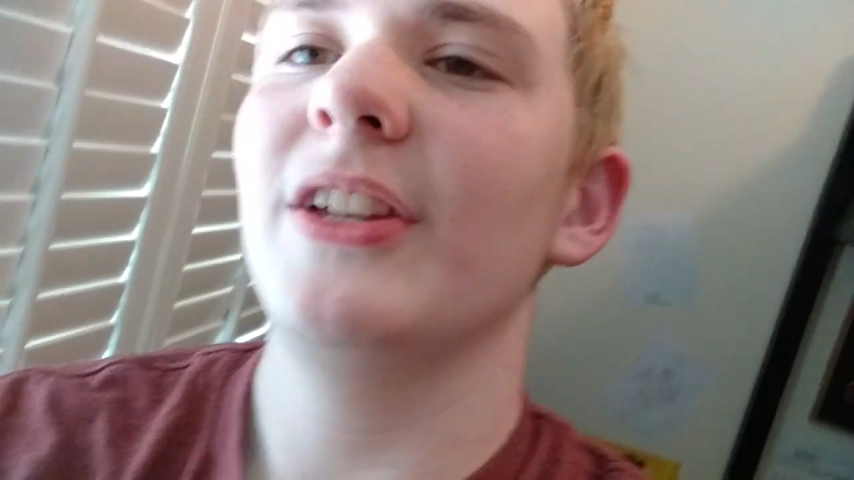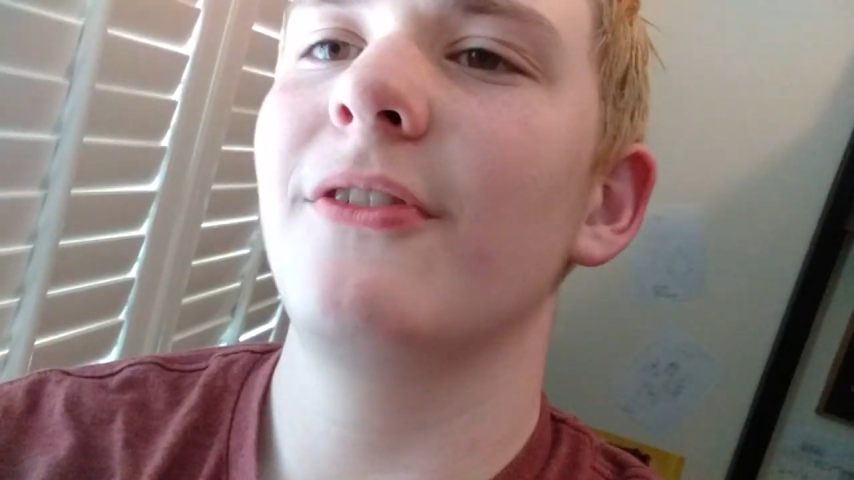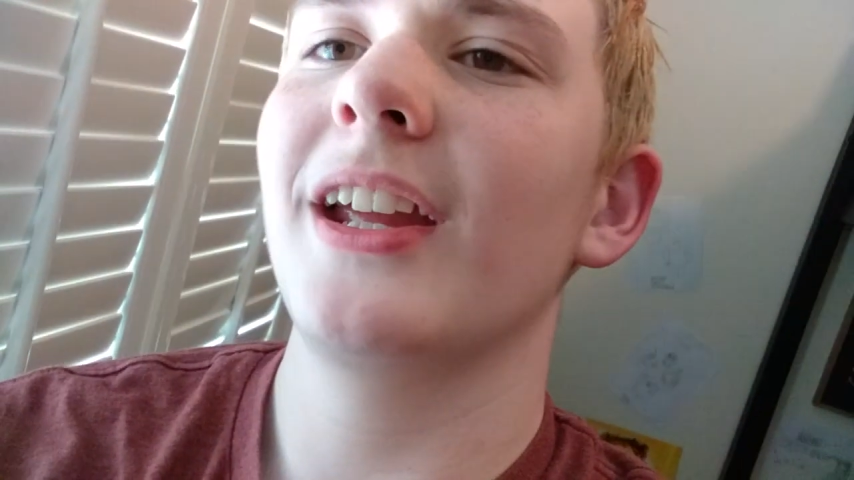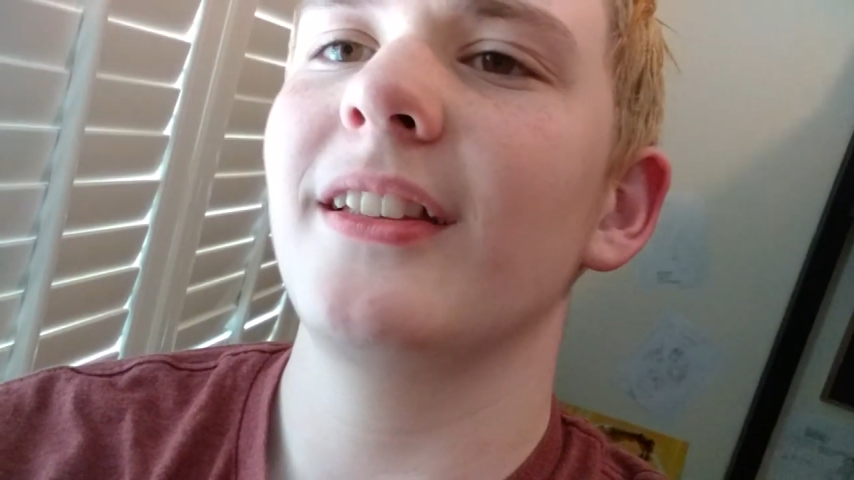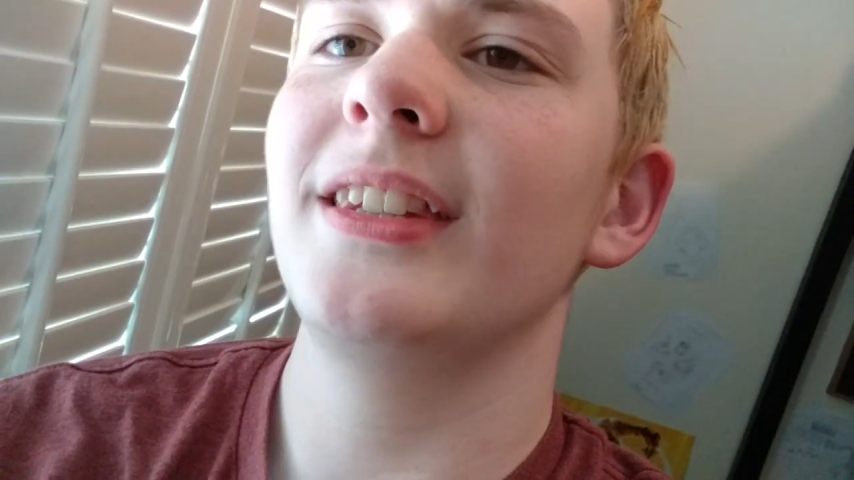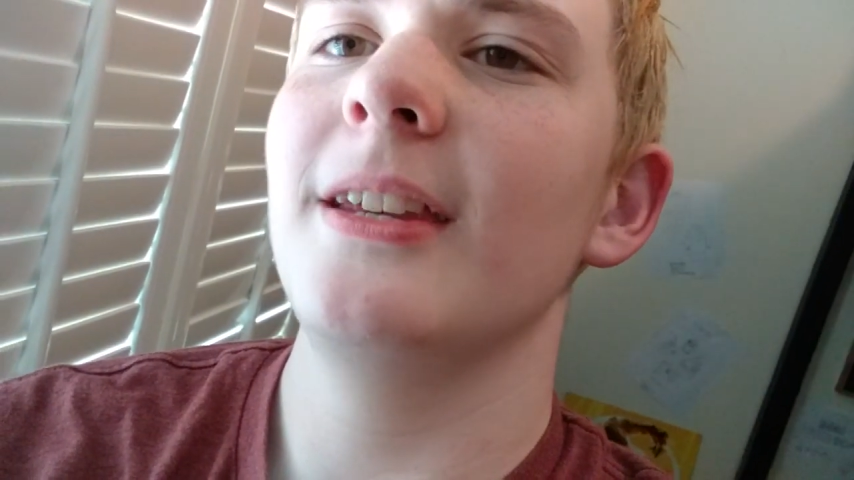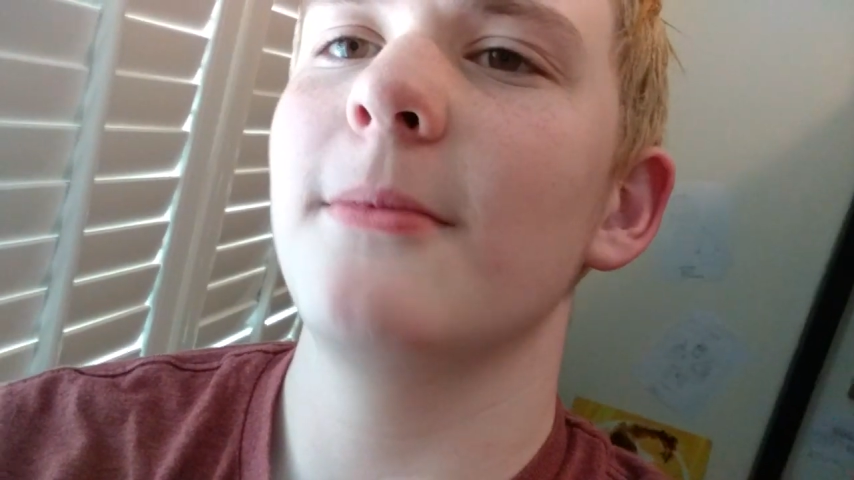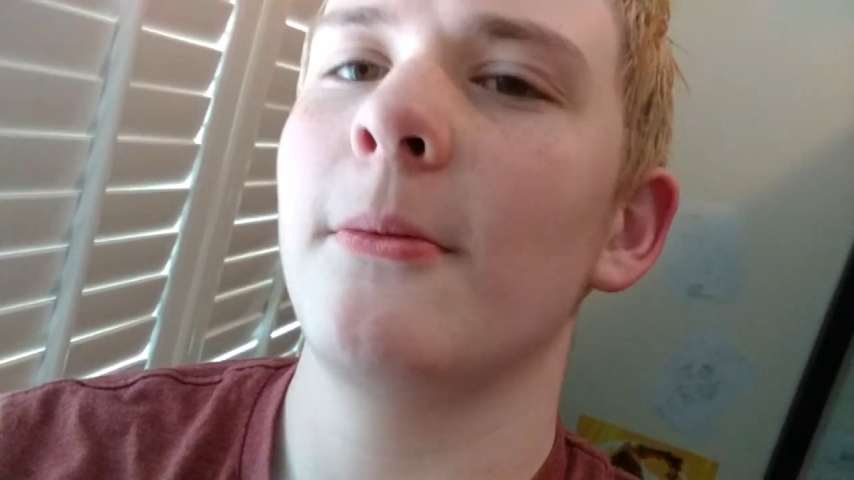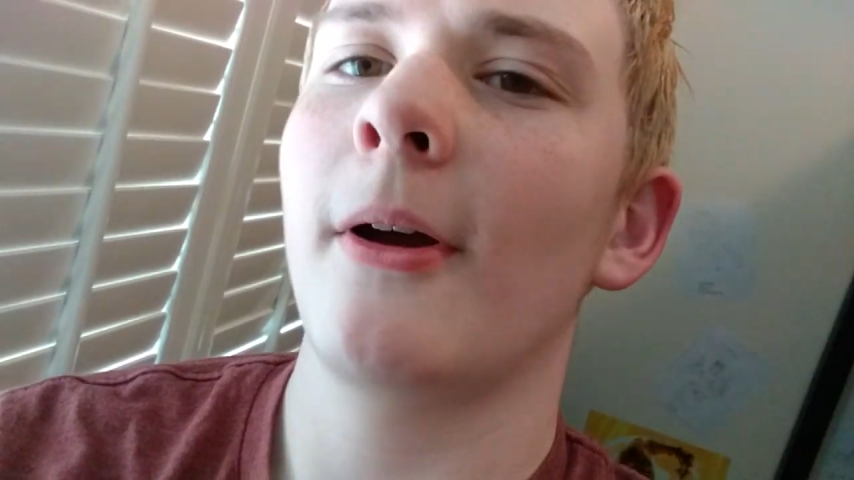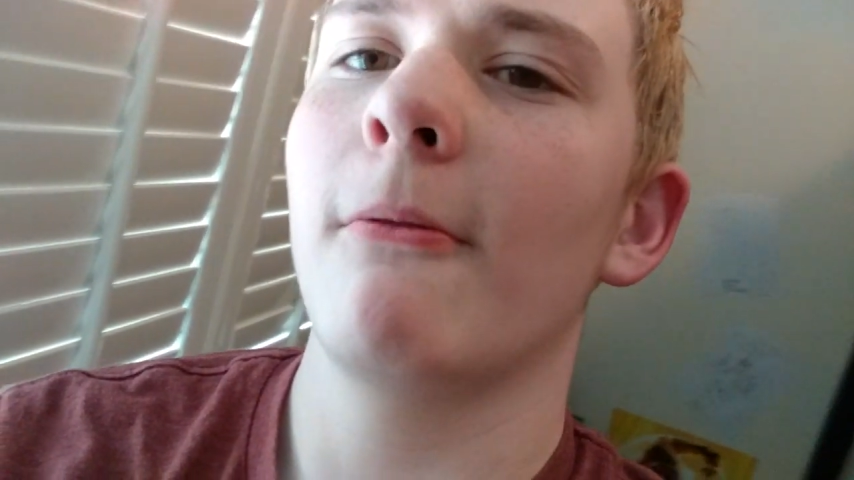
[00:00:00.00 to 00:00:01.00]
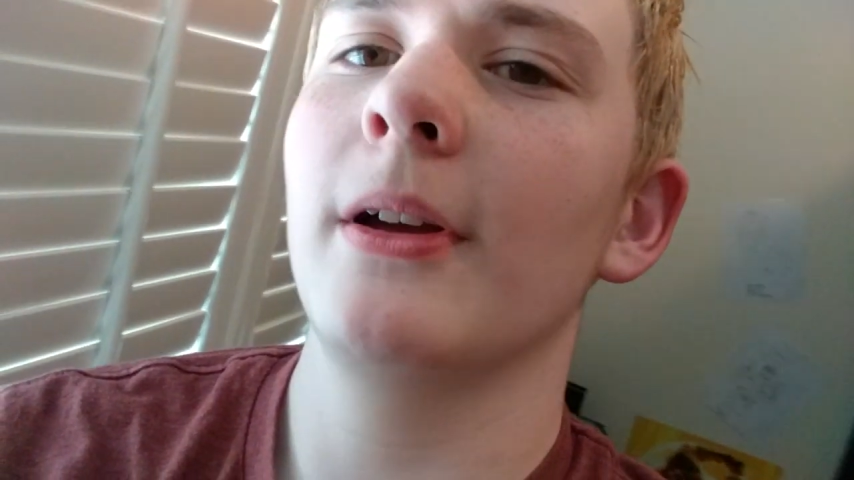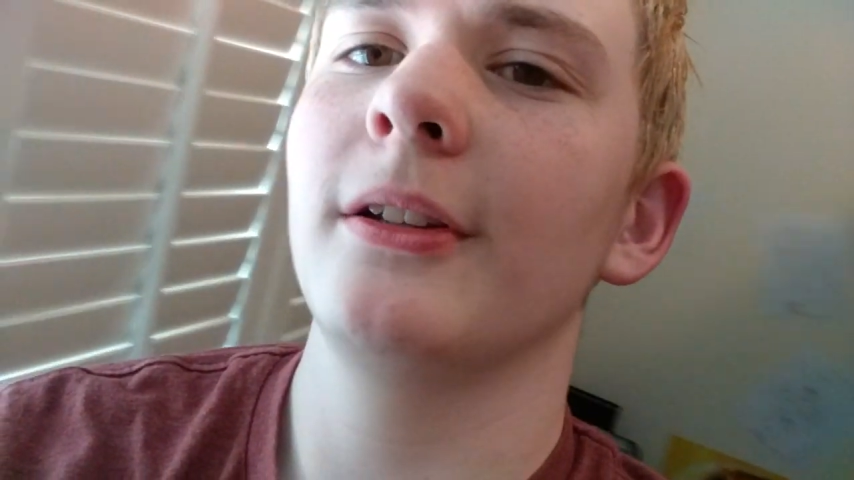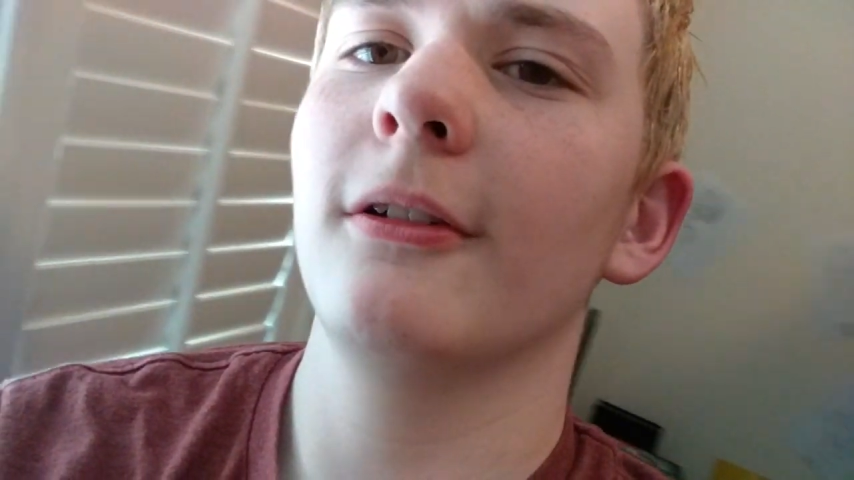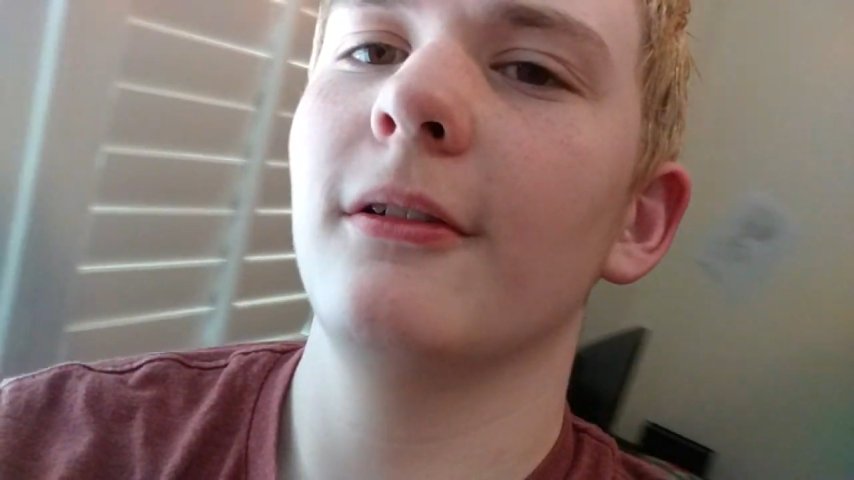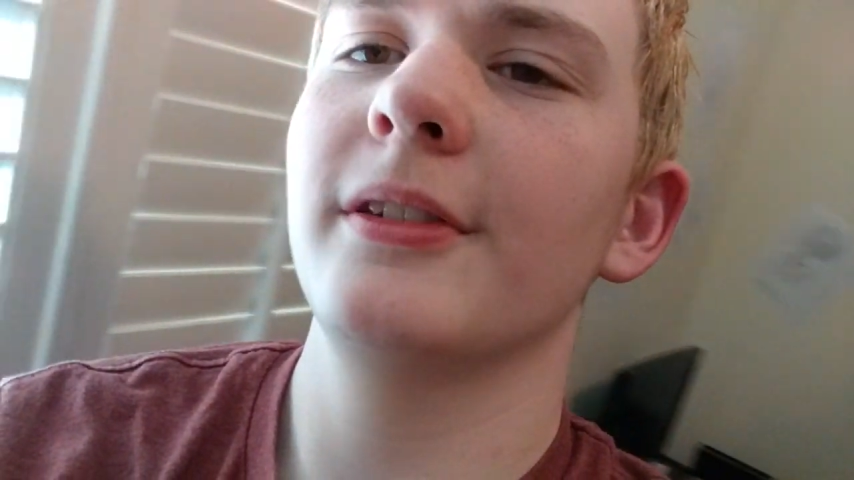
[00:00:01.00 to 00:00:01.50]
can't see, but my
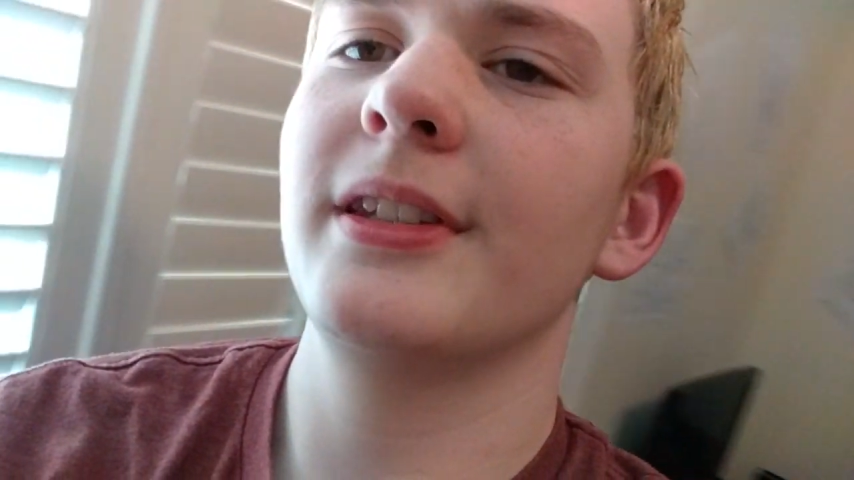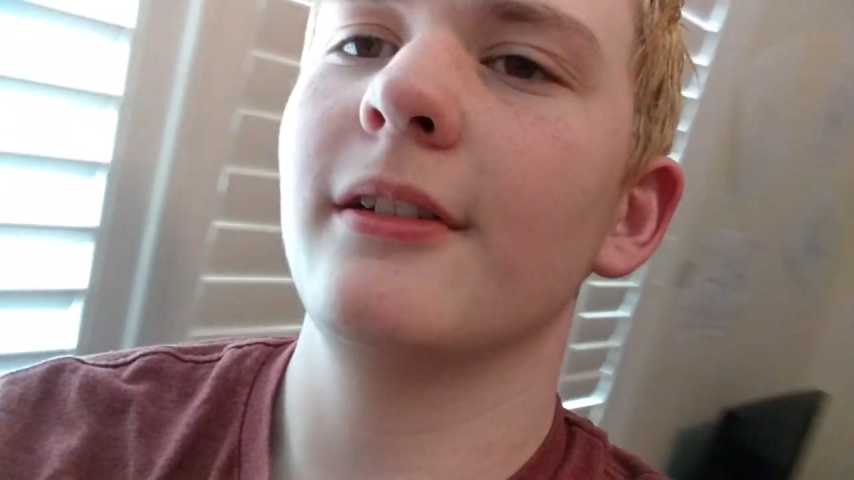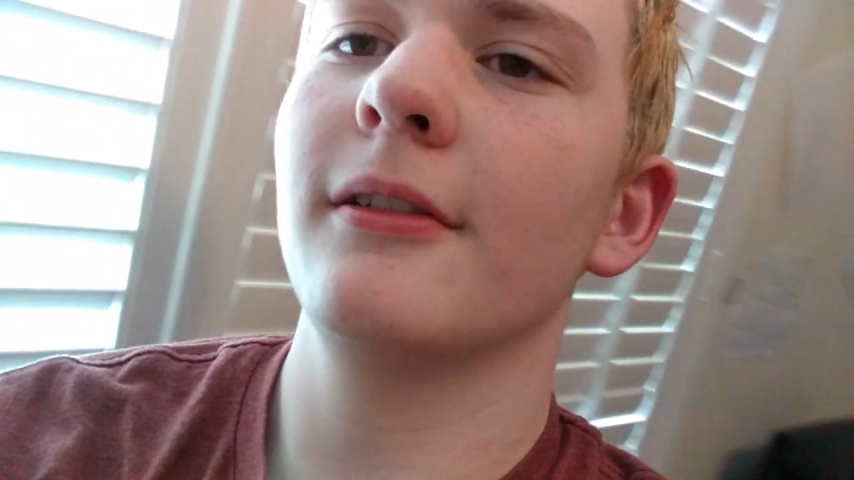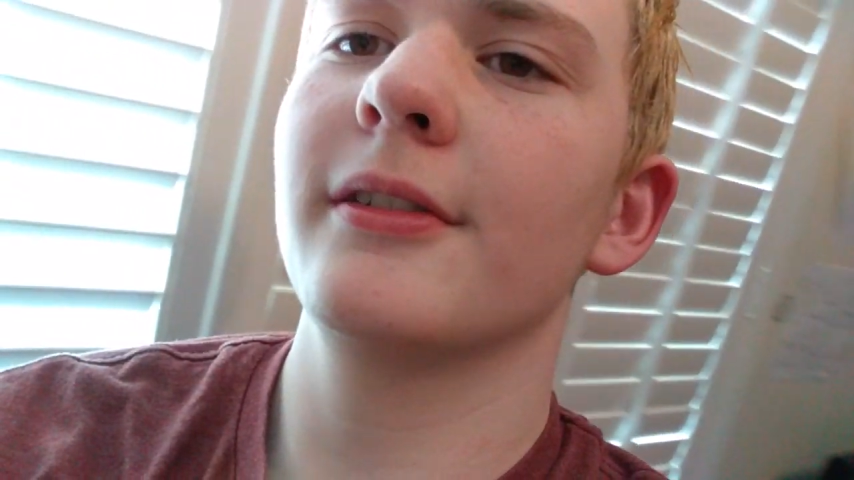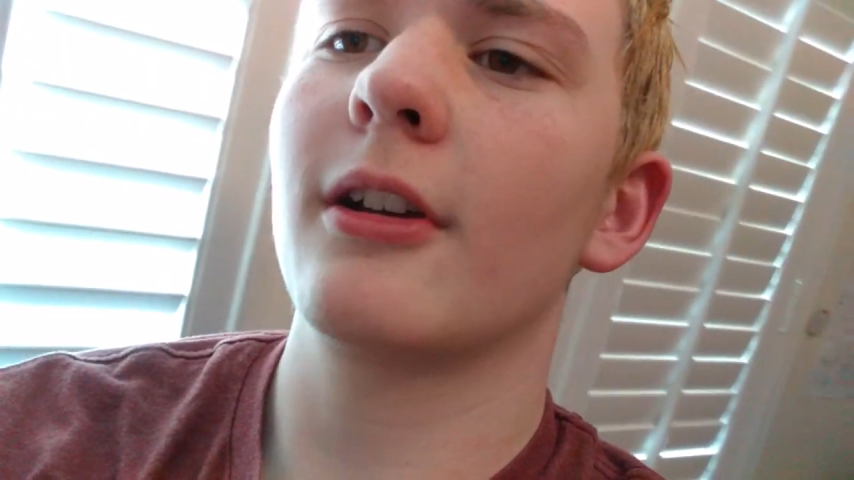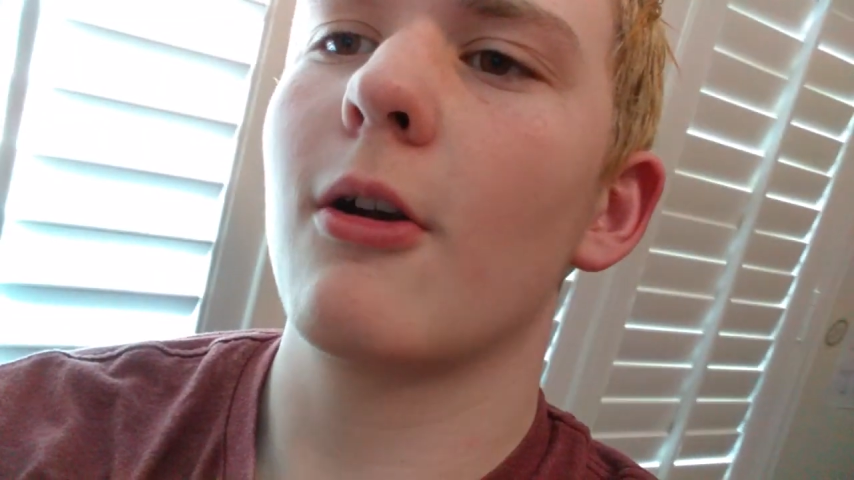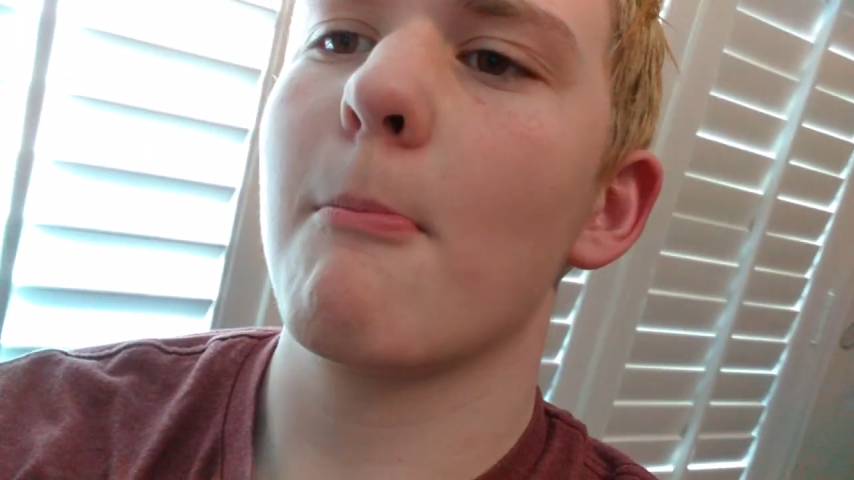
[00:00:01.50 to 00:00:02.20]
window seals are a